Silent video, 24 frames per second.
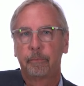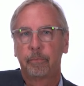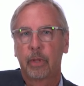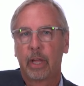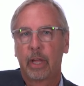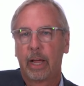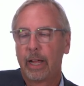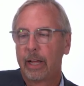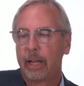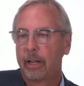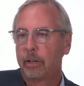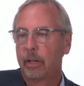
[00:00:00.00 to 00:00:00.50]

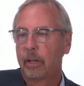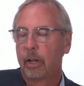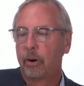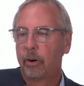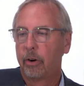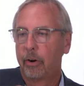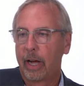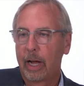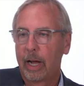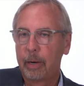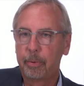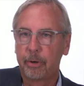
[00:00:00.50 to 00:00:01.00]
And
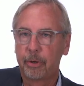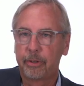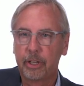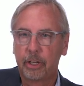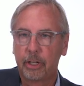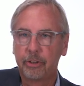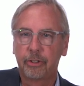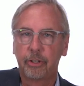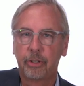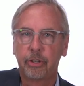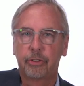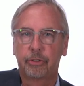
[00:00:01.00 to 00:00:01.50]
her
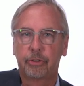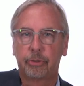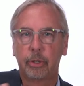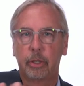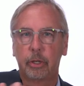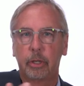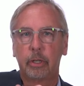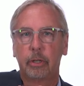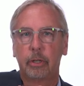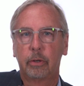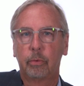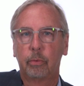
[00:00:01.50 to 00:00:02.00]
hypertension's
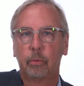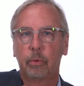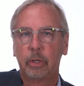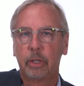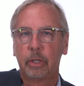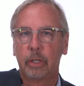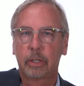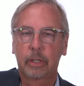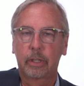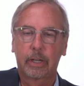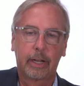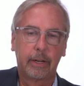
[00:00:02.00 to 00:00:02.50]

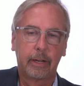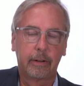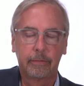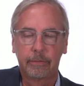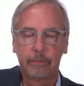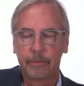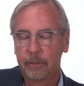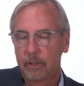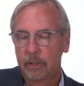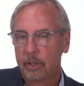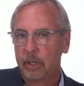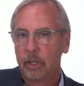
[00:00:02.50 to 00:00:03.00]
kind
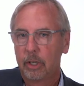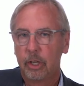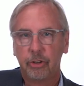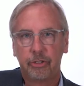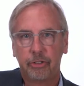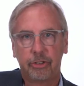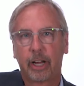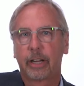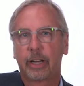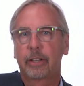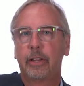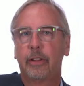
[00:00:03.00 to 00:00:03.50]
of
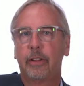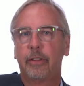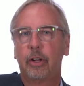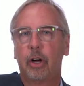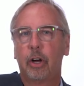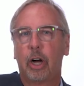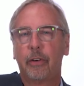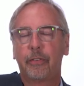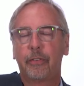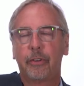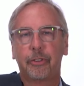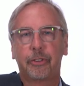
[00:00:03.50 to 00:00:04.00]
checked in the
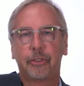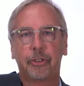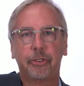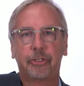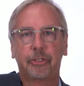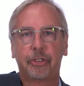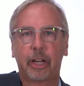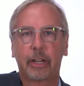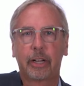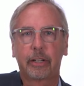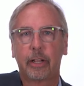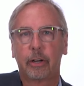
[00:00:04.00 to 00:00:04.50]
office and
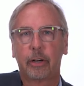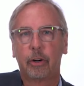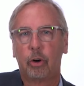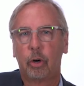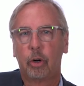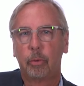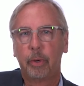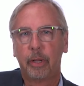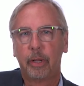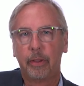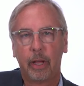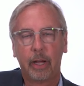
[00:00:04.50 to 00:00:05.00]
checked at
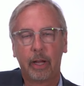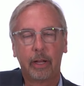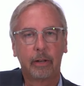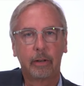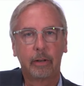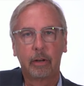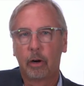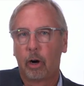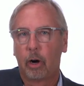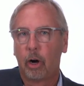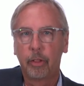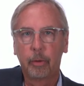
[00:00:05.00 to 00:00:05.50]
home,
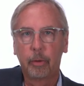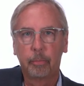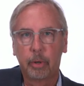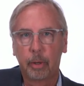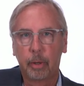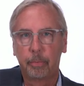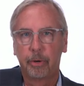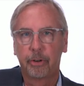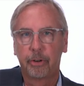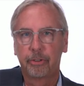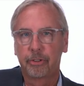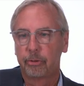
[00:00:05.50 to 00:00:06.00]
and all the
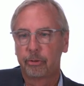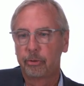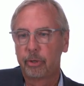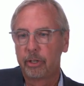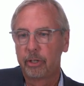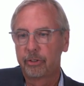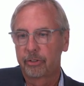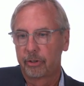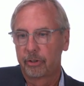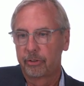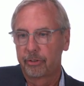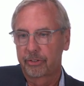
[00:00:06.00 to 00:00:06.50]
blood pressure
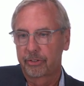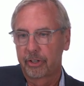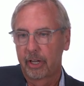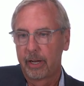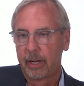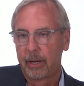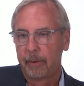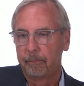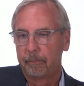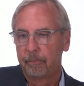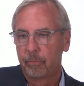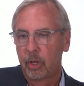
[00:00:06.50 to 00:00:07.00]
readings are the
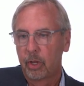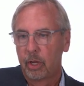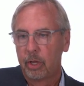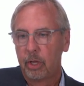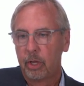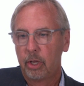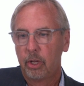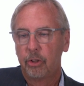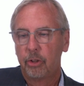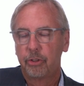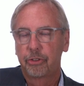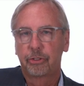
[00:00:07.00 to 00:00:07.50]
same.
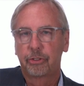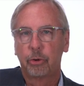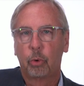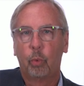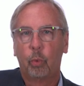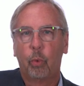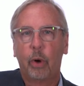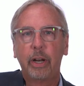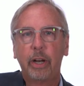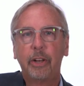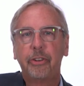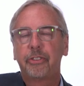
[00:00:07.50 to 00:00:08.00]
So
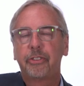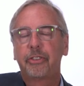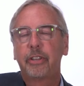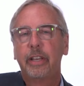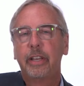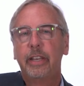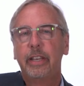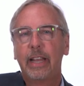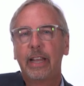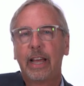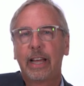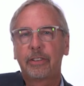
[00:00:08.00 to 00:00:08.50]
what is the
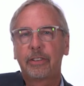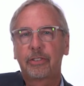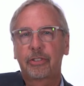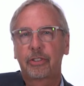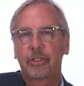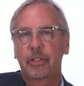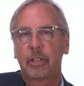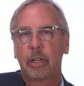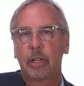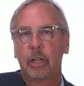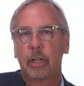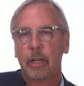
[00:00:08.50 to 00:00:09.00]

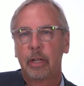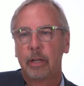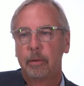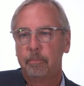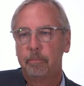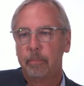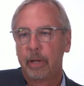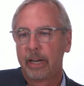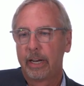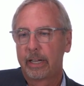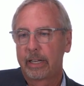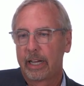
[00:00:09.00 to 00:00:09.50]
next
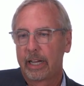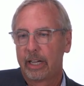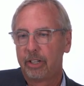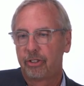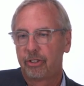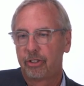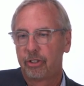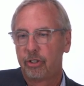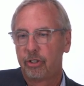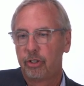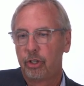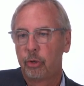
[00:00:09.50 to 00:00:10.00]

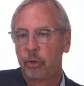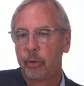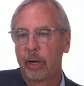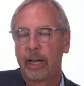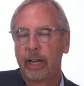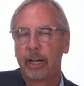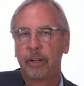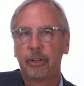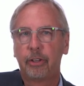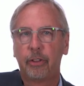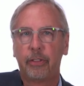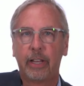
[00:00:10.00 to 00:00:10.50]
medication you
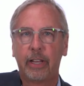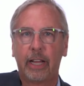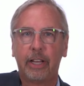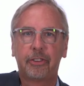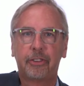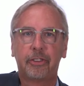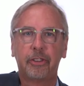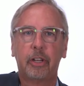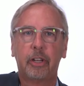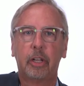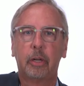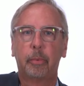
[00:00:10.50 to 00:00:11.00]
add to the
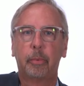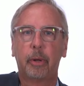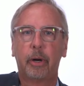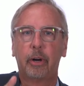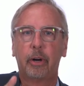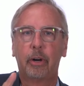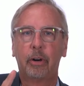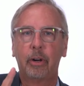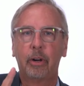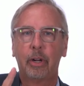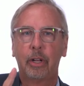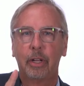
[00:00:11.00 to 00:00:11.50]
ACE
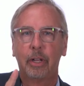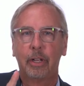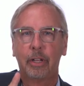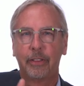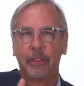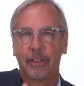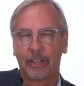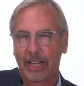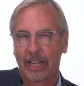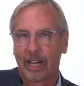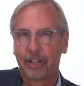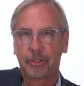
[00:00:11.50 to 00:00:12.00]
inhibitor,
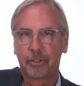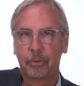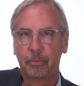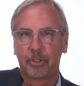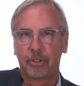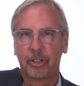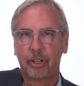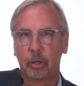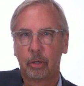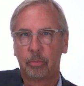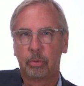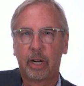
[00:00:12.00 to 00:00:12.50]
the calcium
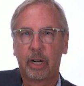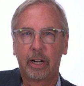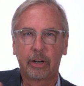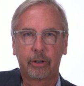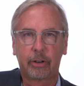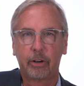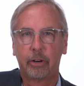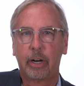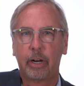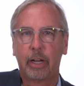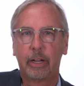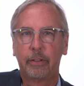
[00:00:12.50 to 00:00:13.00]
channel
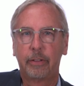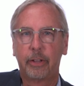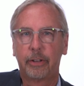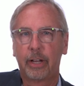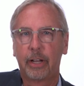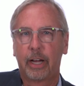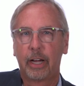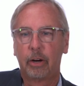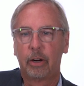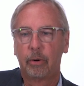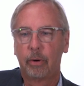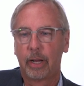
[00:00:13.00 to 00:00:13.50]
blocker, and the
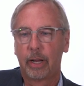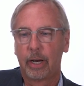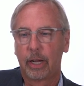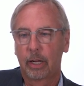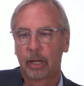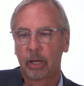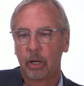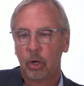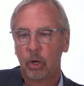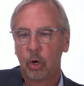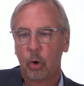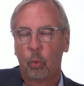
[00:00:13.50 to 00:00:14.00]

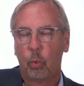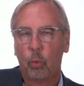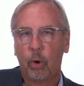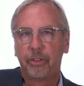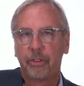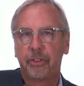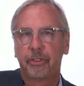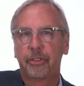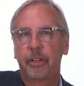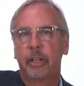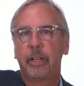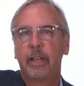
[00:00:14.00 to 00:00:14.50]
diuretic?
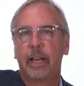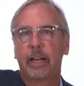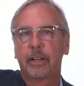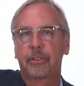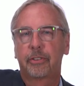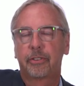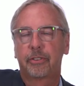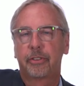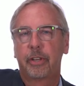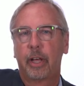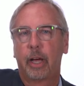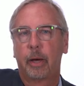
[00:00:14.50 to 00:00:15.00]
What's the next
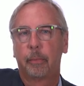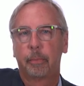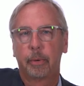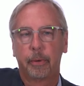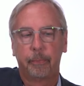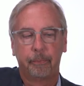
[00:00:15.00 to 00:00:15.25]
step?